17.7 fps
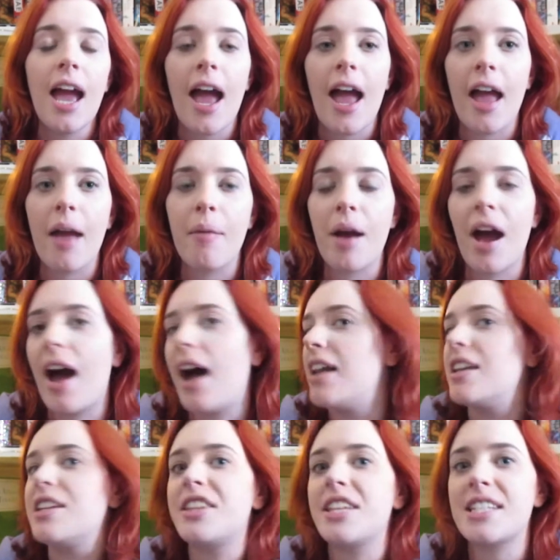um,
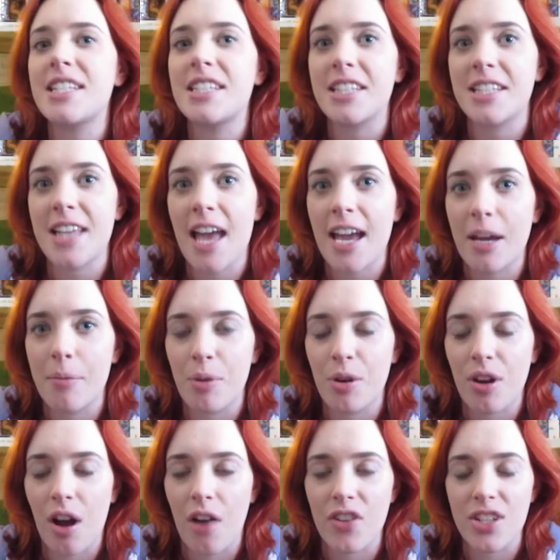and this is the second
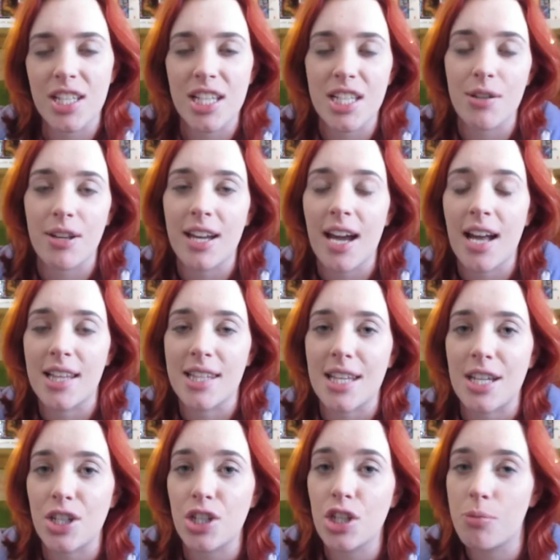book obviously so I can't
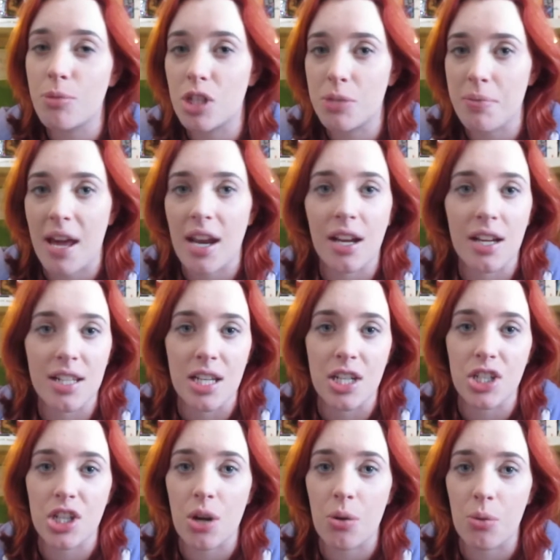say too much about it because
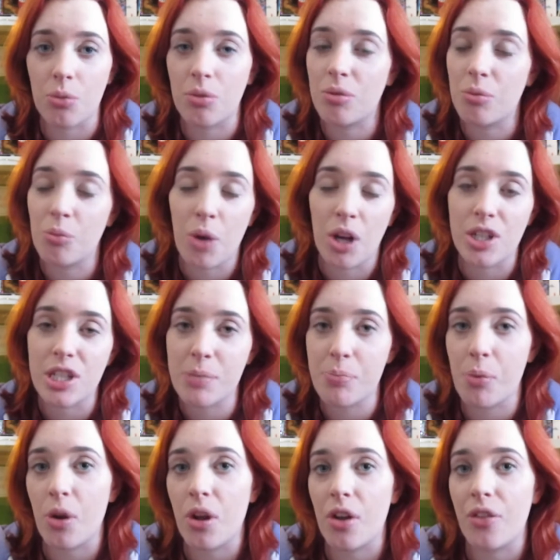I don't want to
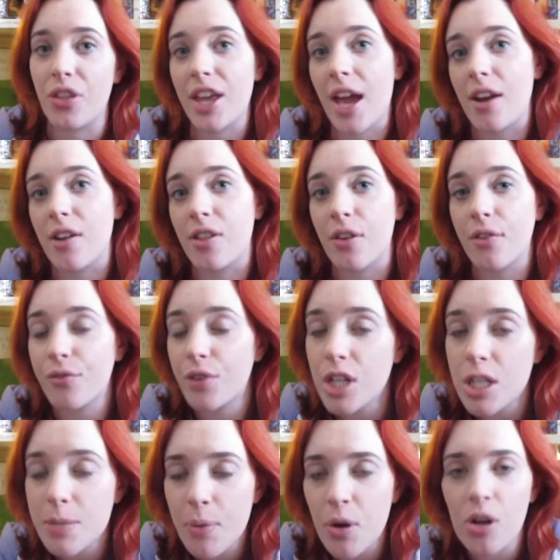spoil the end of the
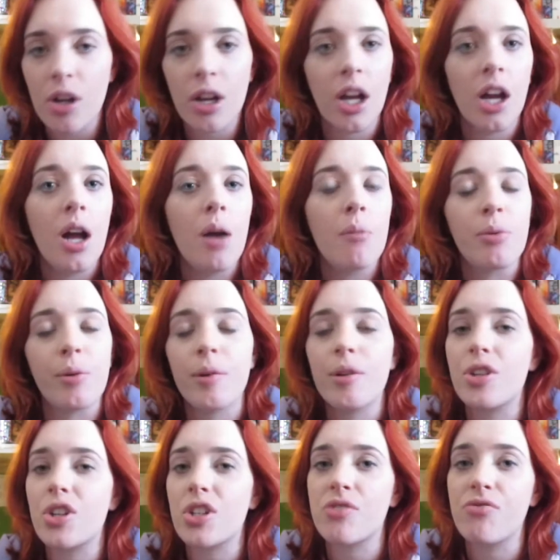first book but we
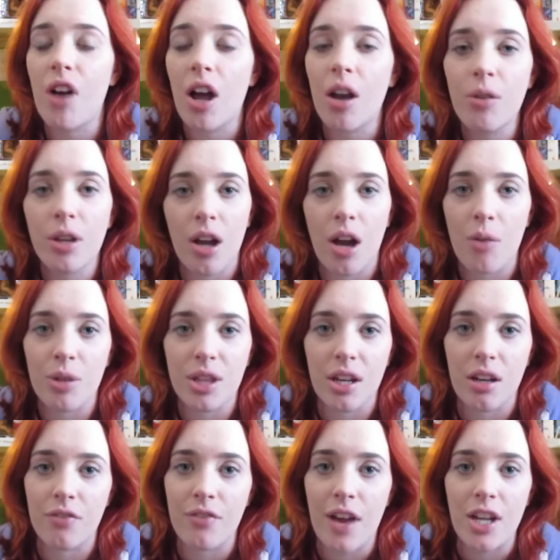were just following on with
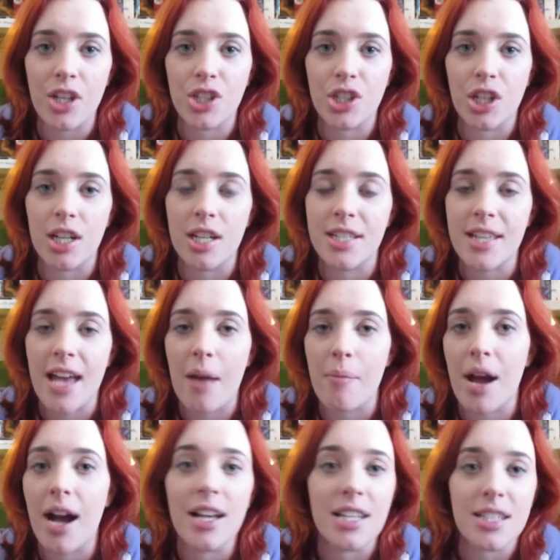their adventures
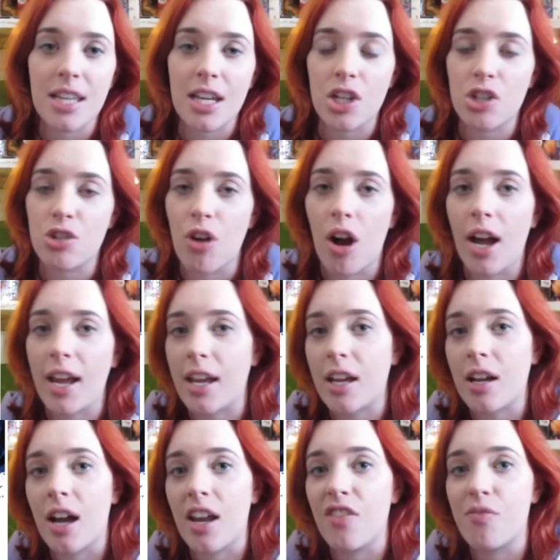and um, as they try
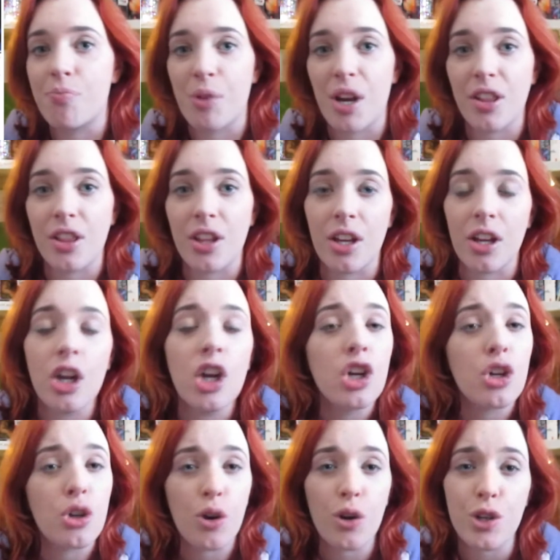and kind of bring the
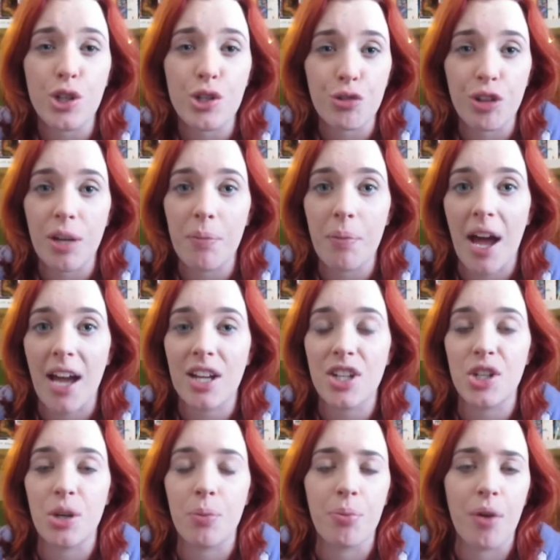country back
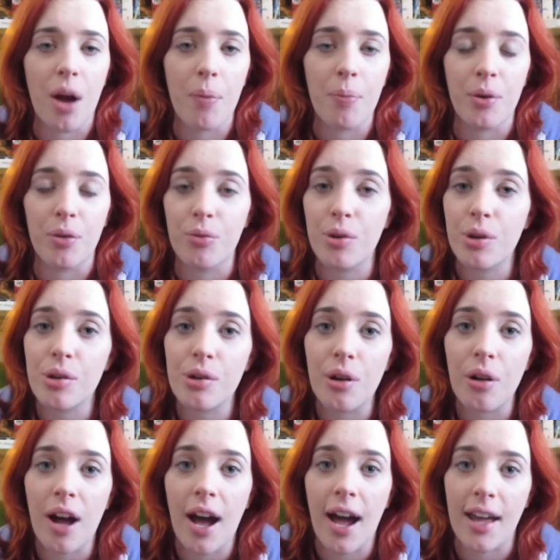to proper
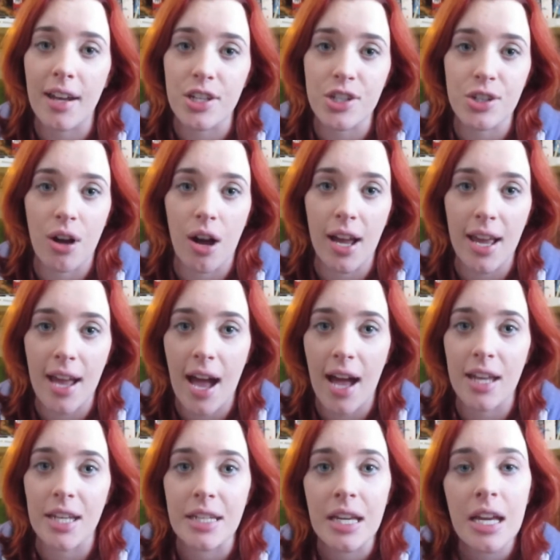rule and try
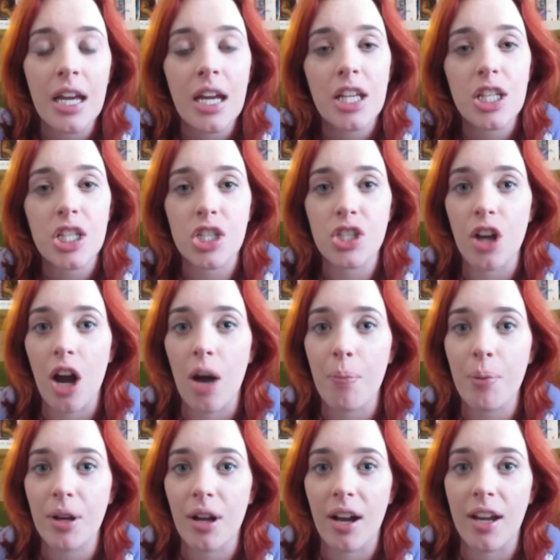and
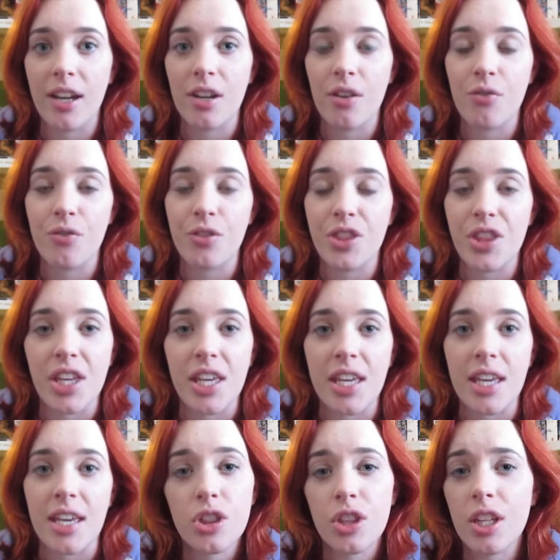stop kind of
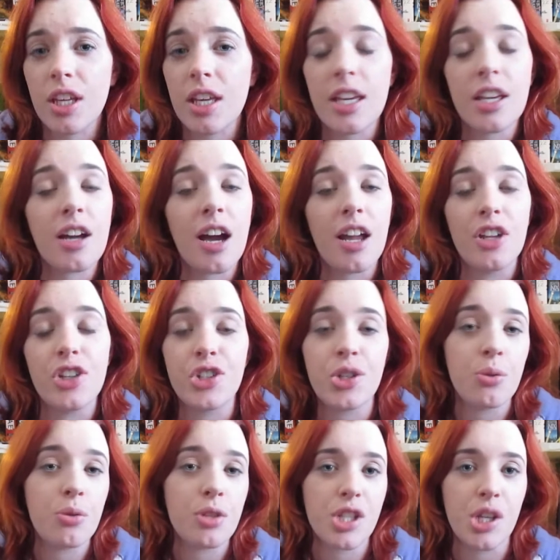the the kind of
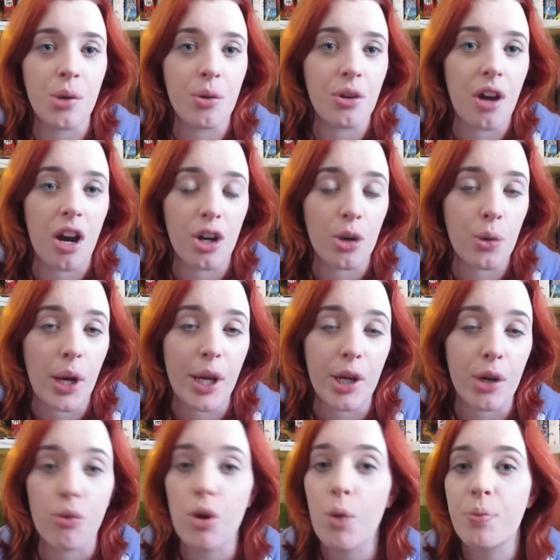dukes who are quite
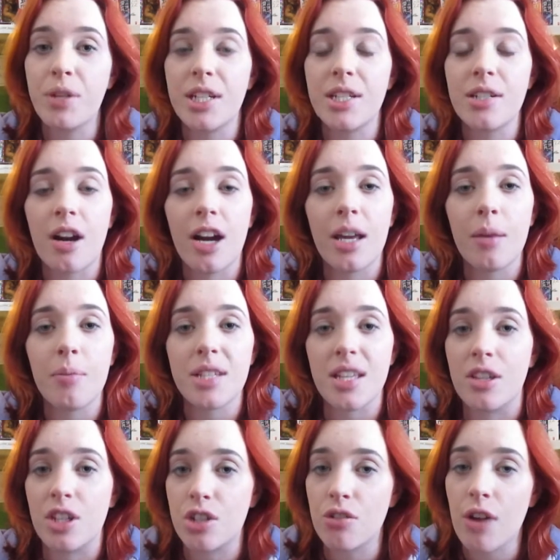corrupt at times
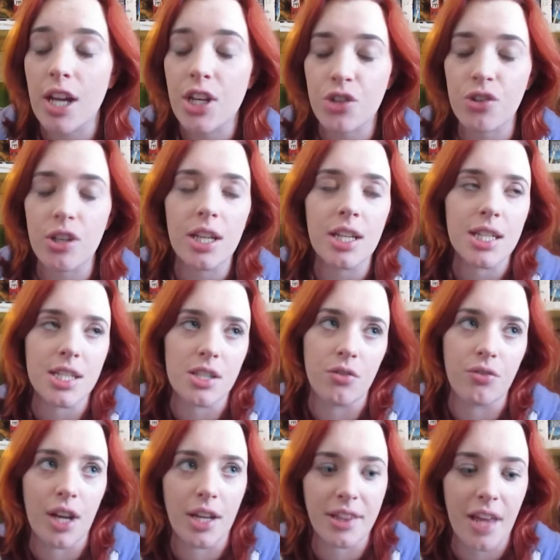and the treachery and
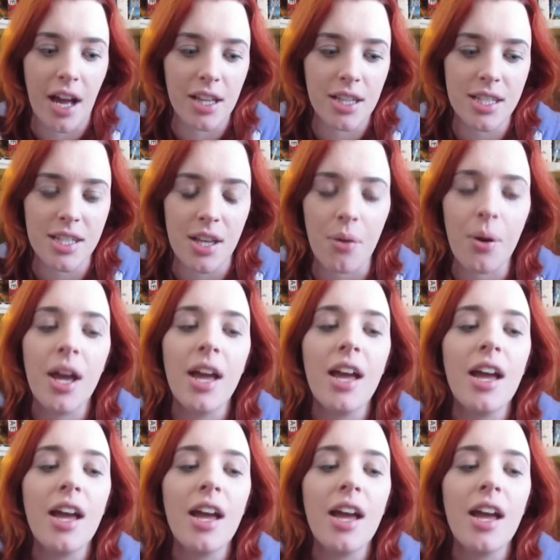stuff like that so